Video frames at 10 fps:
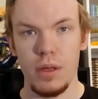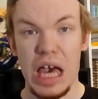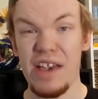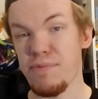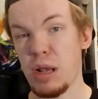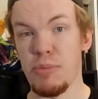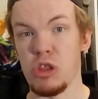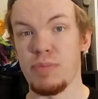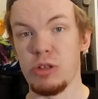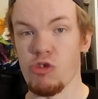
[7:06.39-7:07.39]
I've pretty
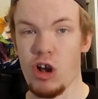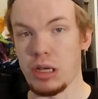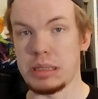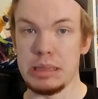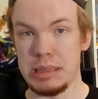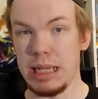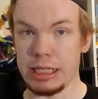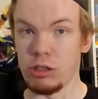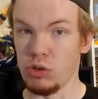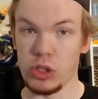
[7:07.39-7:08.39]
much been drawing since I
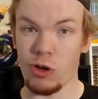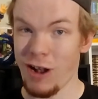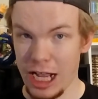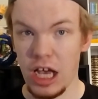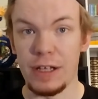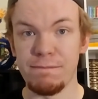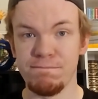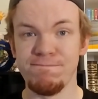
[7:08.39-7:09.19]
could hold a crayon.